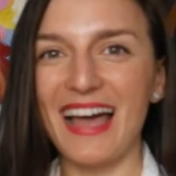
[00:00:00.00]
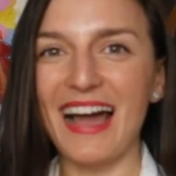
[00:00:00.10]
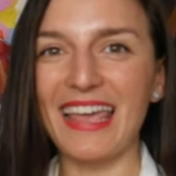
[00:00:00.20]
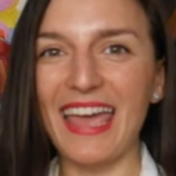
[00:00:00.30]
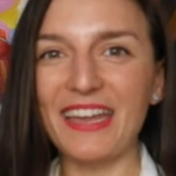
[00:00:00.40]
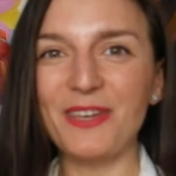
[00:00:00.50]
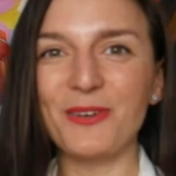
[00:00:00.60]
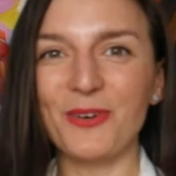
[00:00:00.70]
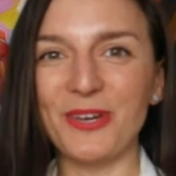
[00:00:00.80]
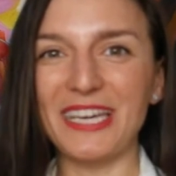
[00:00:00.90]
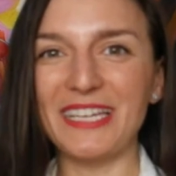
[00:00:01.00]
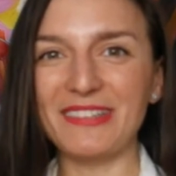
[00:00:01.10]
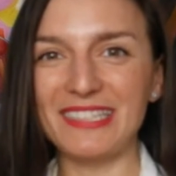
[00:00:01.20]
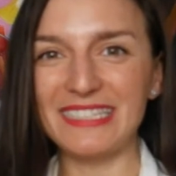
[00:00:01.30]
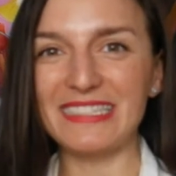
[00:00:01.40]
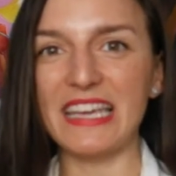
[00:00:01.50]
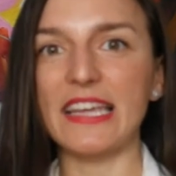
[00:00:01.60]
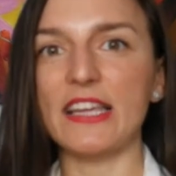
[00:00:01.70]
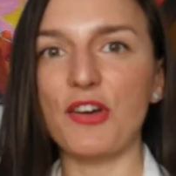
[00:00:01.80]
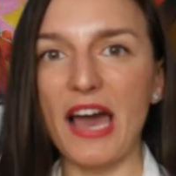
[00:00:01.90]
Again, you're going into this
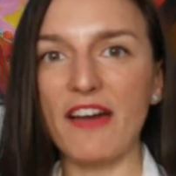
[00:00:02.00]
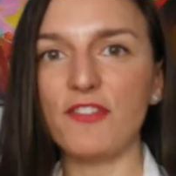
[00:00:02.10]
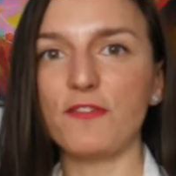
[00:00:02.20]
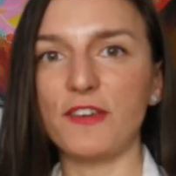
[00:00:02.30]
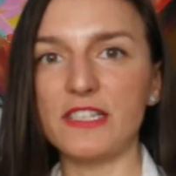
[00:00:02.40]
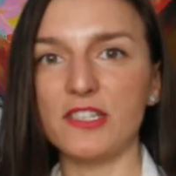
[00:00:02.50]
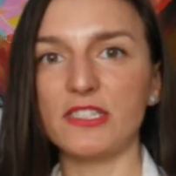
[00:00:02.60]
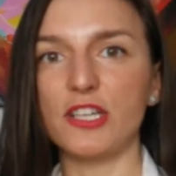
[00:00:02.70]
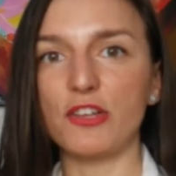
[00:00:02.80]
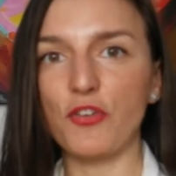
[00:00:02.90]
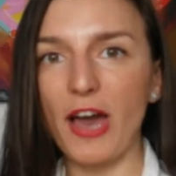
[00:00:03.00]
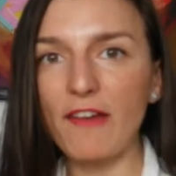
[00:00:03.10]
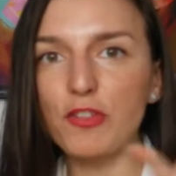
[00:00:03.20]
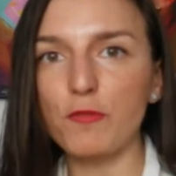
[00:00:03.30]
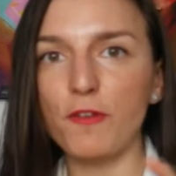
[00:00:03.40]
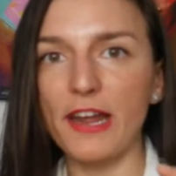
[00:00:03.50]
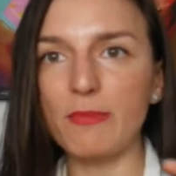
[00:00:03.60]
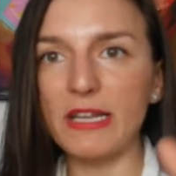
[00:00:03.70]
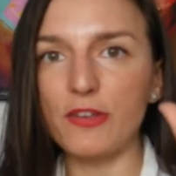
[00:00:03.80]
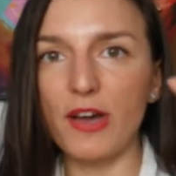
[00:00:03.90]
thing. You have to fix yourself. You have to
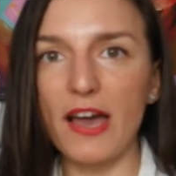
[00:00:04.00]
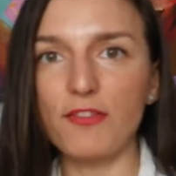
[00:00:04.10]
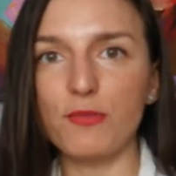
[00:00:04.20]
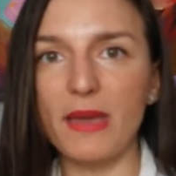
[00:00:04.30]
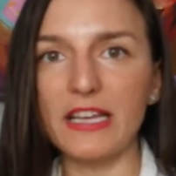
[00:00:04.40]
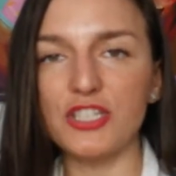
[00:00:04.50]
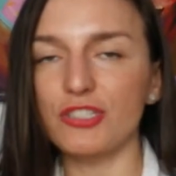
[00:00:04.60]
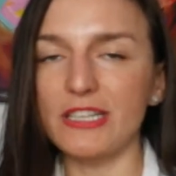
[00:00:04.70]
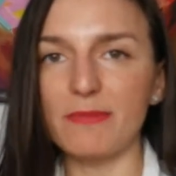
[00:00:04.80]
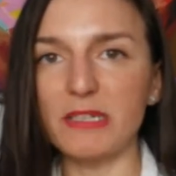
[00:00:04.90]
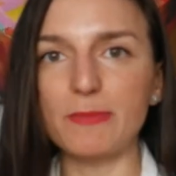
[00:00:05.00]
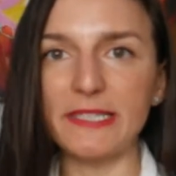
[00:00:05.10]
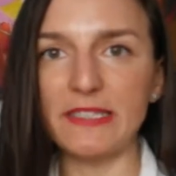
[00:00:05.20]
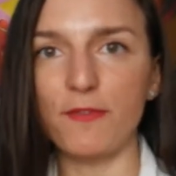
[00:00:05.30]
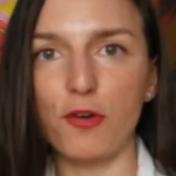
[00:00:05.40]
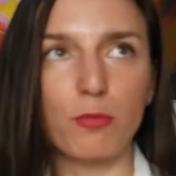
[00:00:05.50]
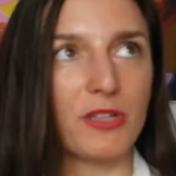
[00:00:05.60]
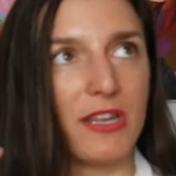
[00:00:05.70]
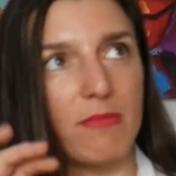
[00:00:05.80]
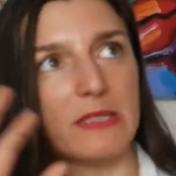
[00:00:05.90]
frame it. You have to make sure there must be some
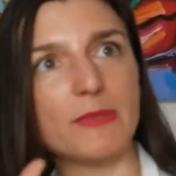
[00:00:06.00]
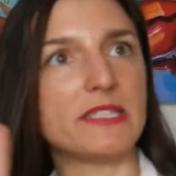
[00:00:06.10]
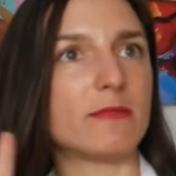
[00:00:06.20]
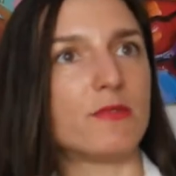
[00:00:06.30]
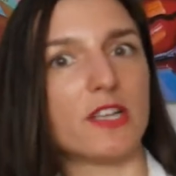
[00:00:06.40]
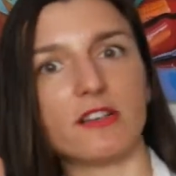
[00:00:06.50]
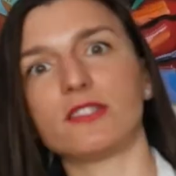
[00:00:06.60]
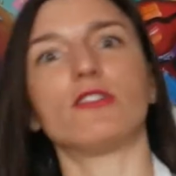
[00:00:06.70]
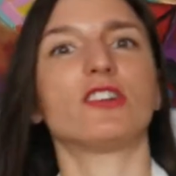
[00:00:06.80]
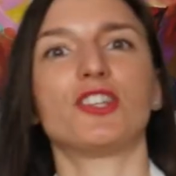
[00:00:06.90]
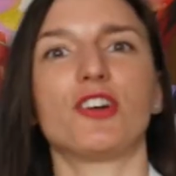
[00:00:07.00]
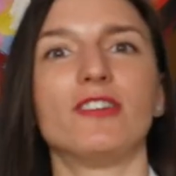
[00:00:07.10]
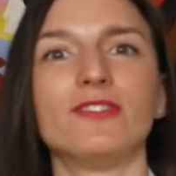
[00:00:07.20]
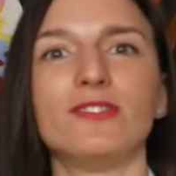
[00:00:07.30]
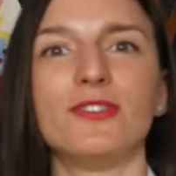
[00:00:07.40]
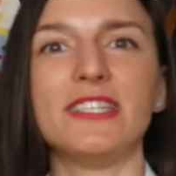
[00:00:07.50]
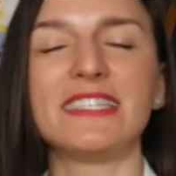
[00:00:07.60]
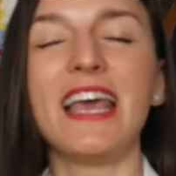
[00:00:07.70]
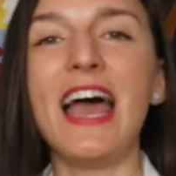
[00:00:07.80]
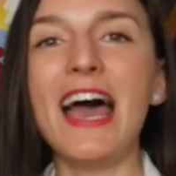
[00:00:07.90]
formal, there must be some structure how to do
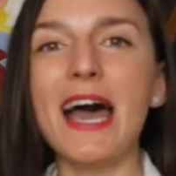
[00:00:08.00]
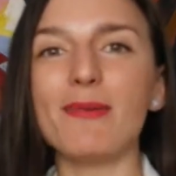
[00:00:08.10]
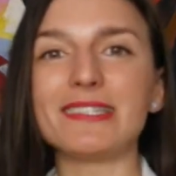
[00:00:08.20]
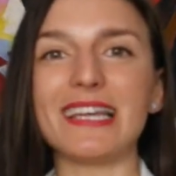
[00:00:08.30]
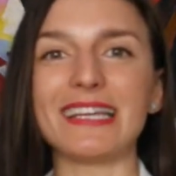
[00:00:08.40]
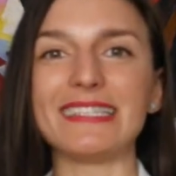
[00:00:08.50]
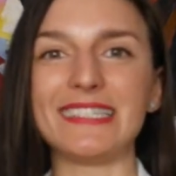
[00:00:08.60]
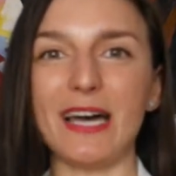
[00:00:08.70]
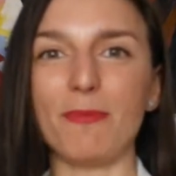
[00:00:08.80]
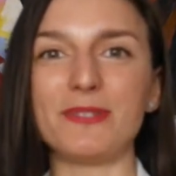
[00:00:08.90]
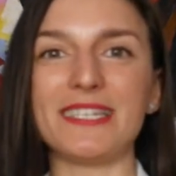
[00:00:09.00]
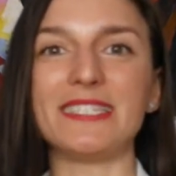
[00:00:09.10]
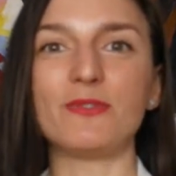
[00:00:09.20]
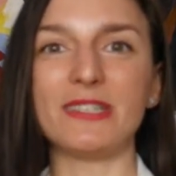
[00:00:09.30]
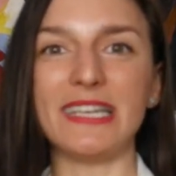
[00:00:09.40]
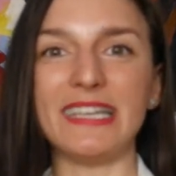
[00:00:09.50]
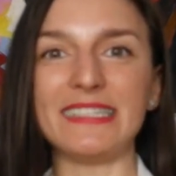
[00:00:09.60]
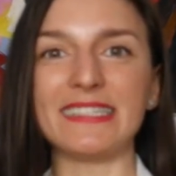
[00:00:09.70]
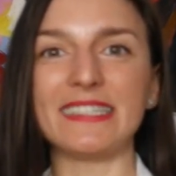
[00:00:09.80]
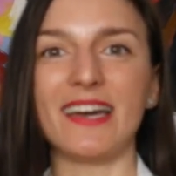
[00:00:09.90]
this. I was like, stop, just
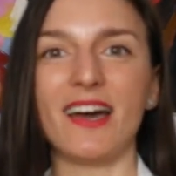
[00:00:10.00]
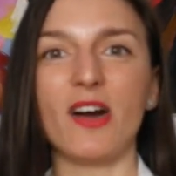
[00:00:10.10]
release.